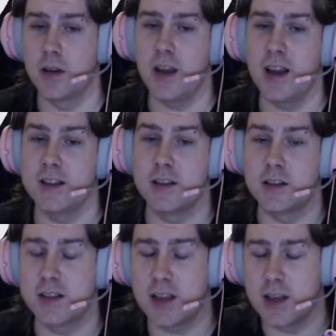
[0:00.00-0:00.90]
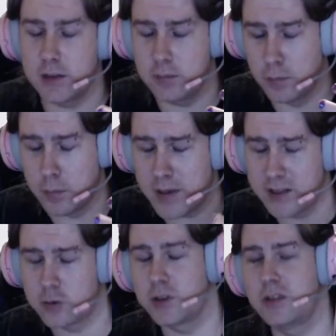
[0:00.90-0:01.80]
and it does a
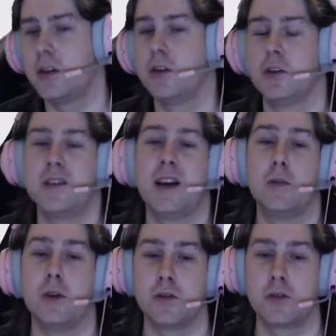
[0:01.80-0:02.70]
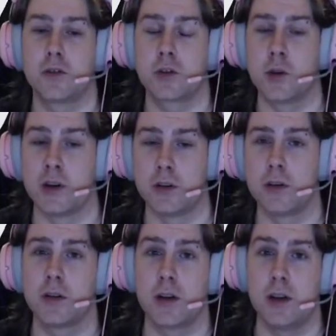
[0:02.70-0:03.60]
metric ton of damage squared,
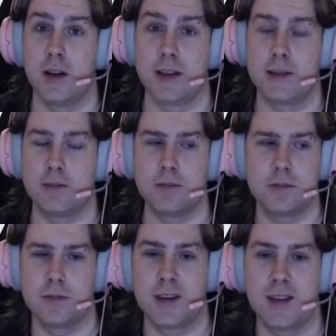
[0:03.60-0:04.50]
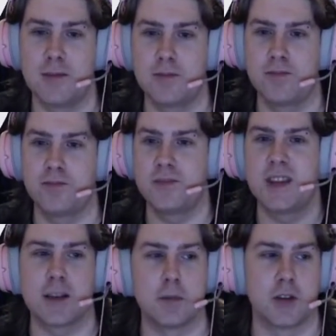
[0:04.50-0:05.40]
okay? Like,
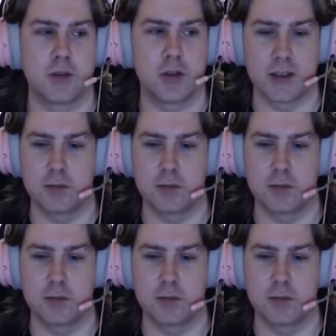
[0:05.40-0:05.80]
that much, like,